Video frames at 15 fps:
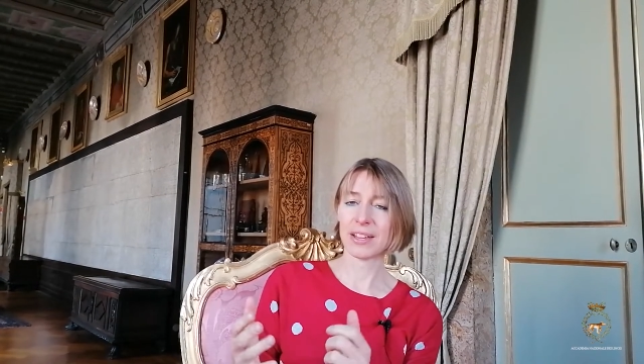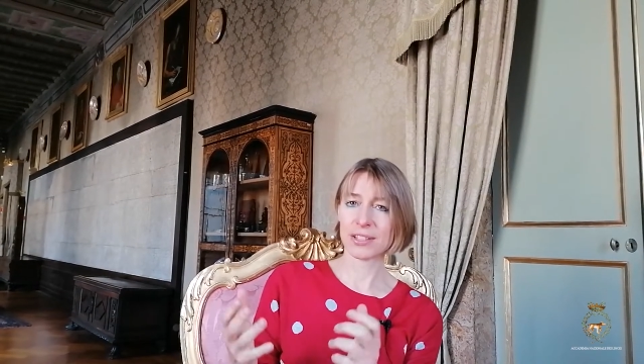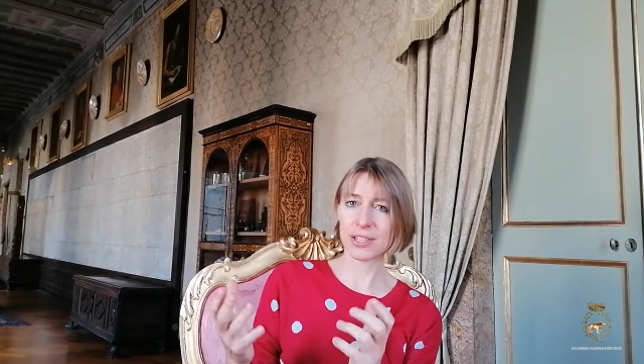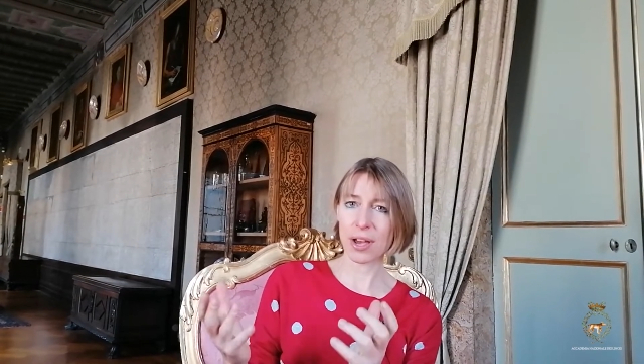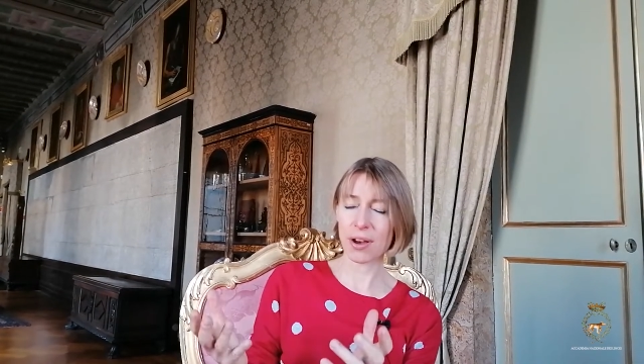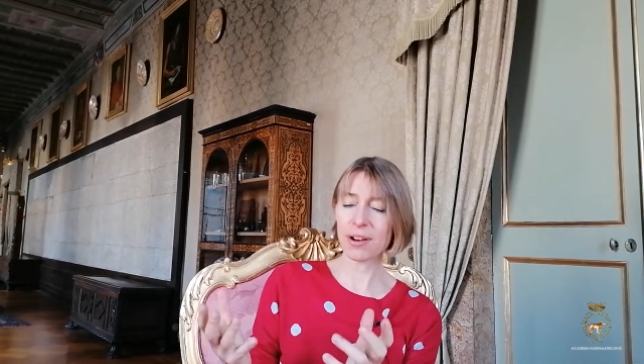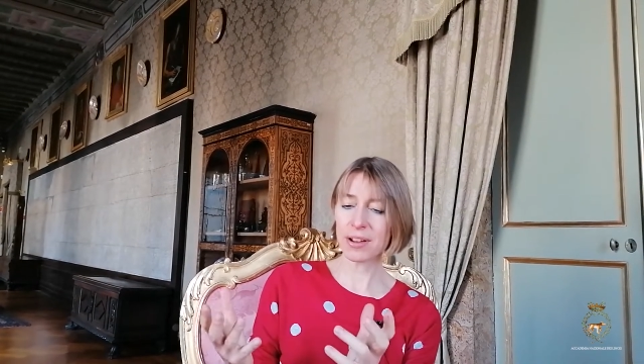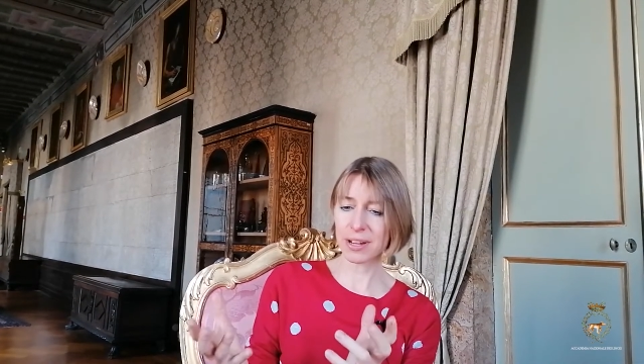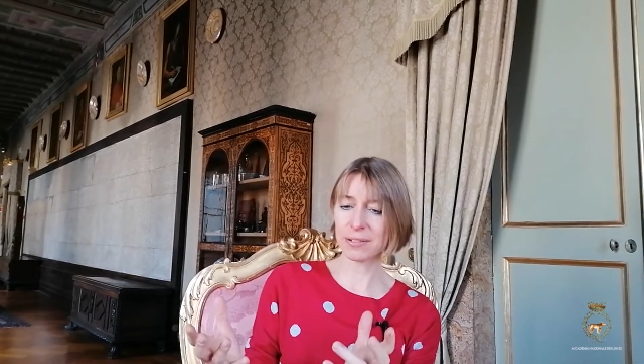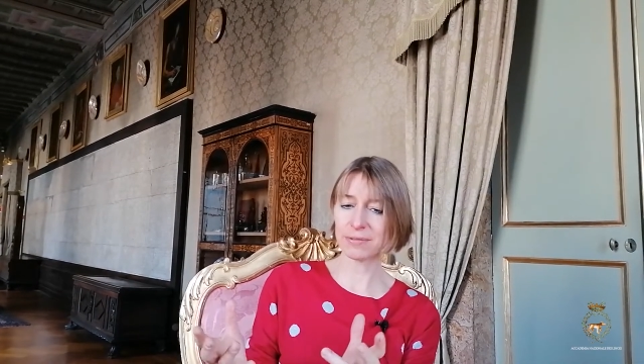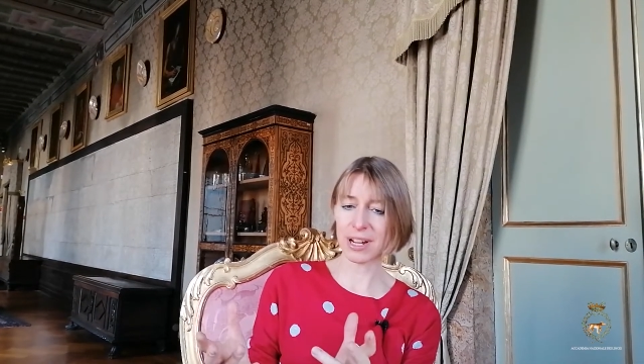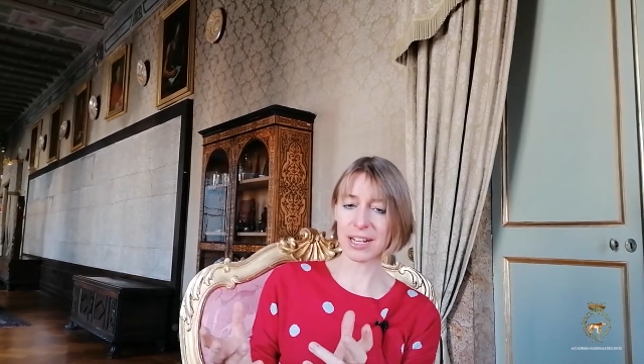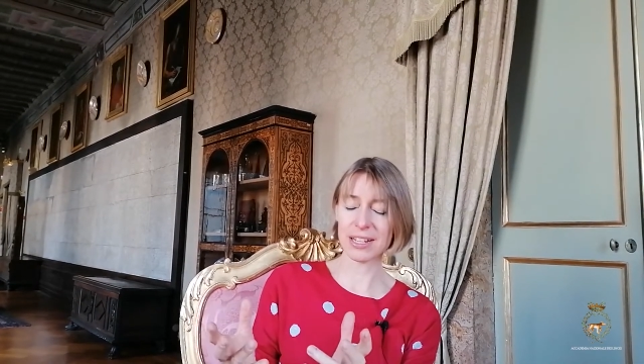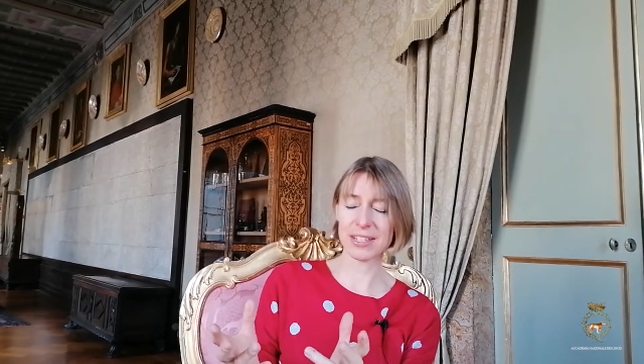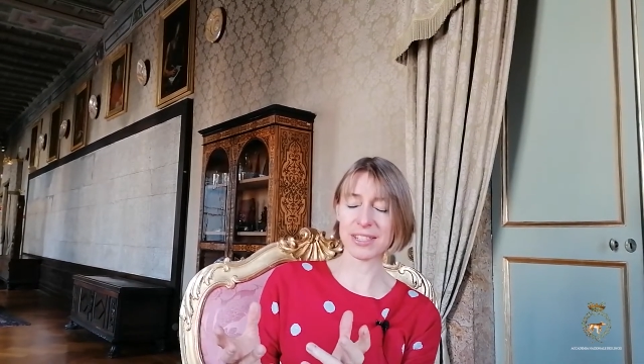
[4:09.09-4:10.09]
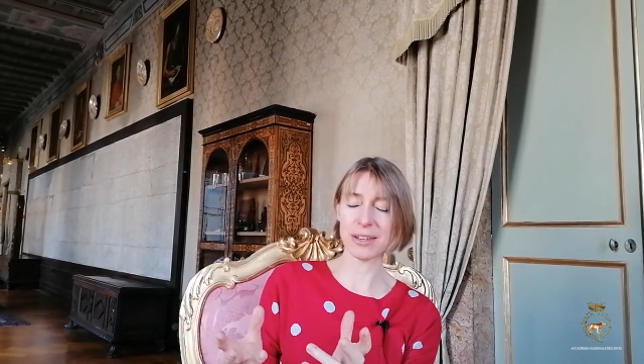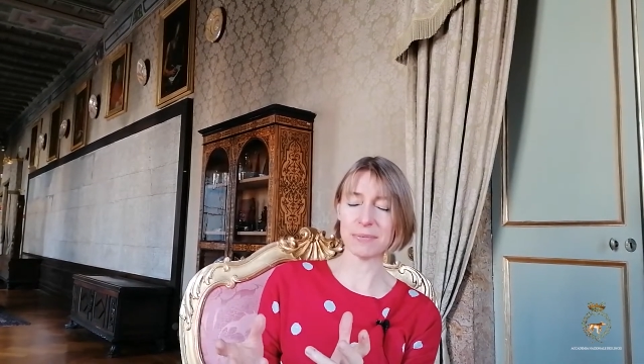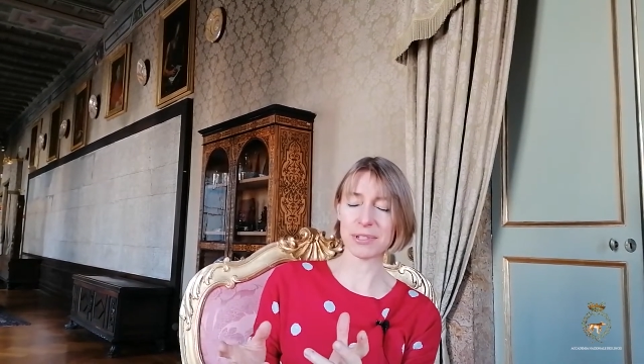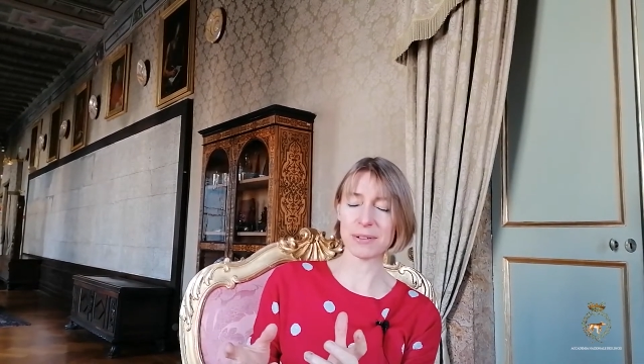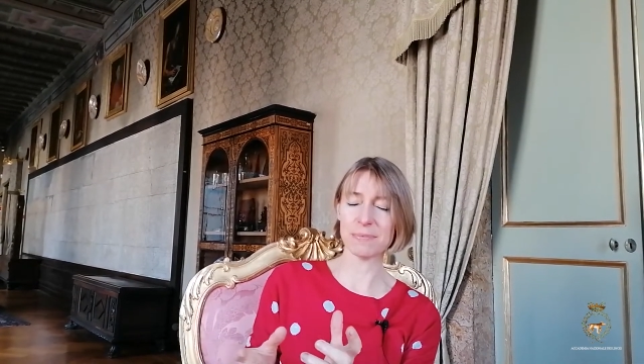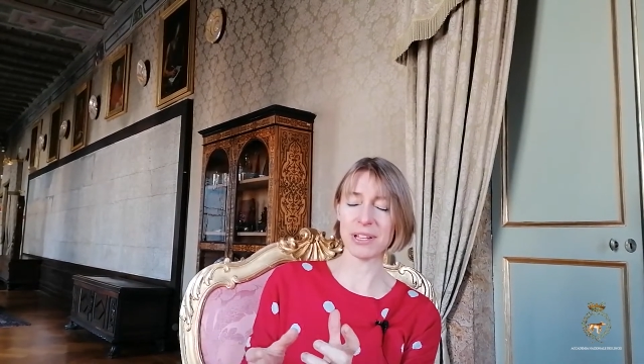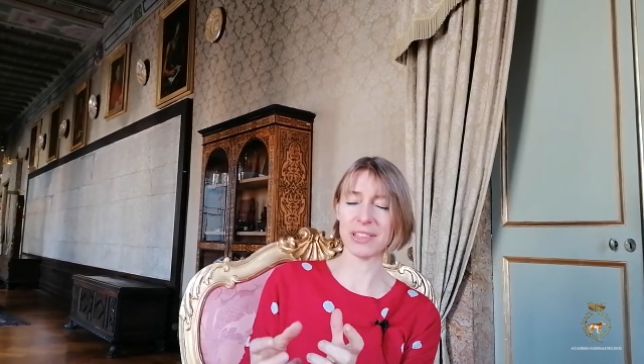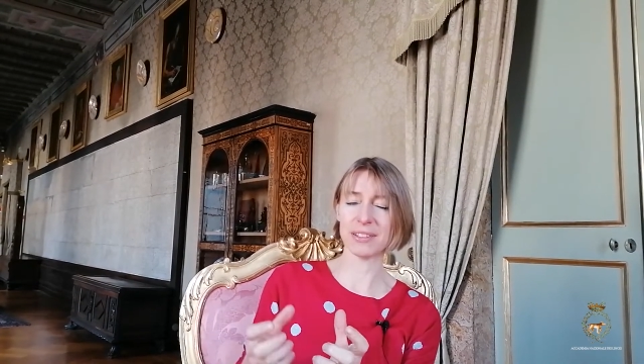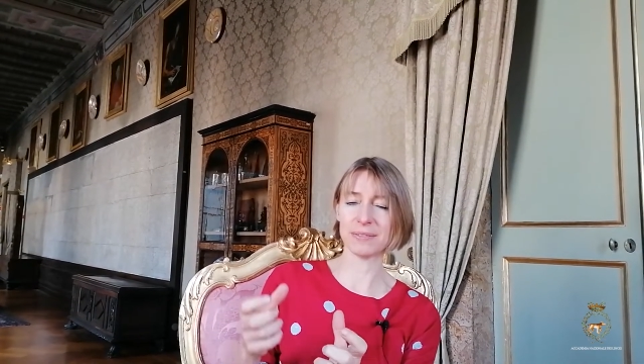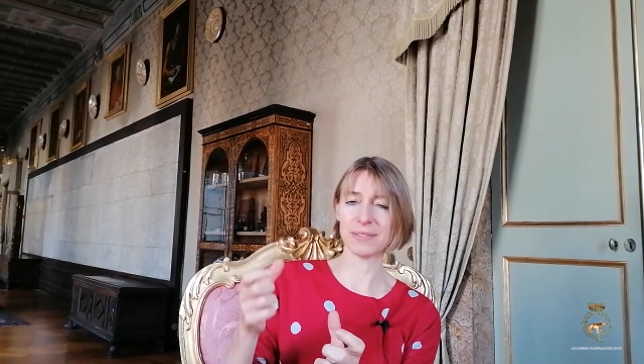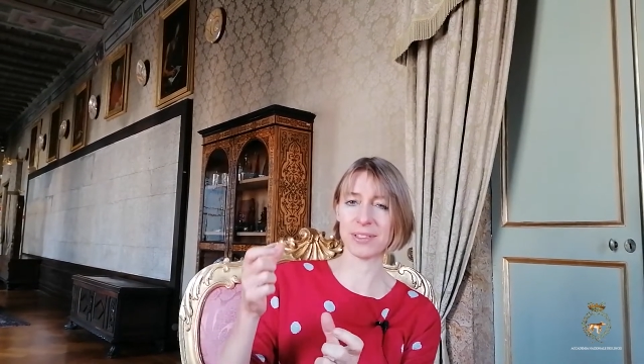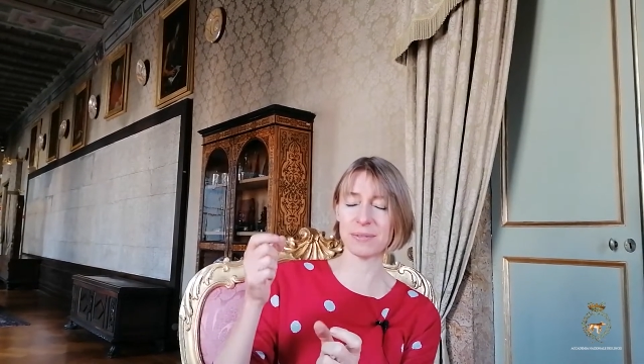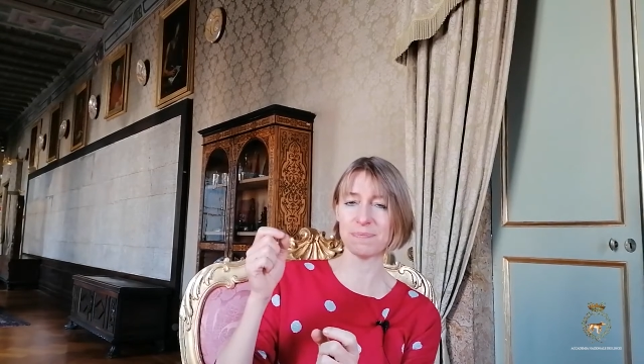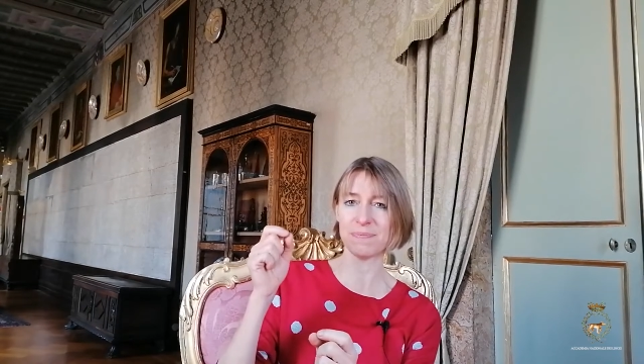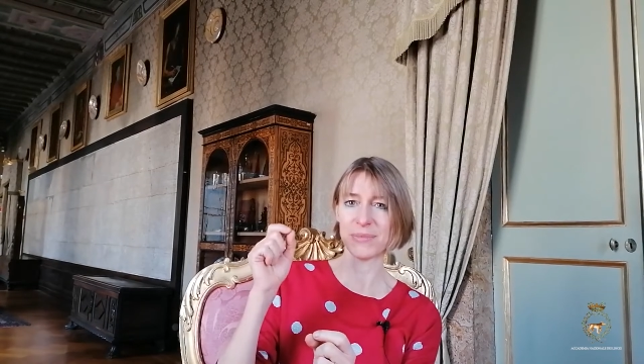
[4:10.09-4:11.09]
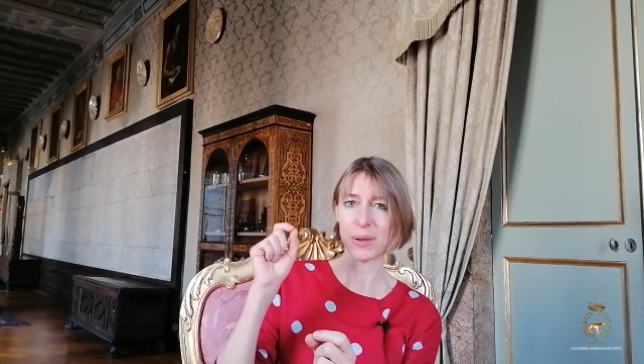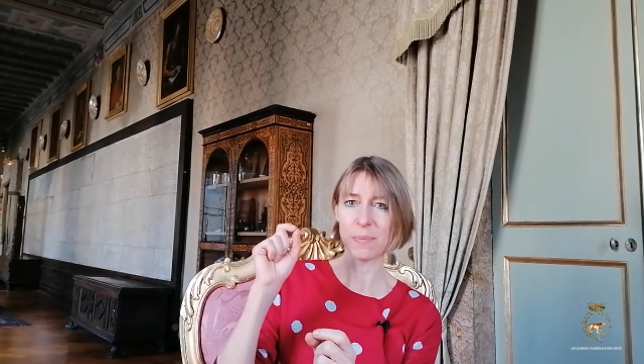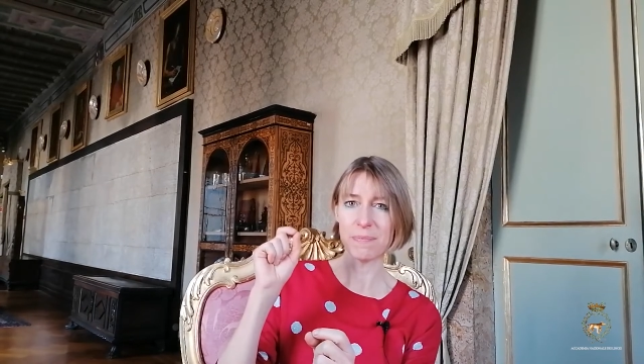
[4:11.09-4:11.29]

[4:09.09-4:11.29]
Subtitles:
So iron really seems to be the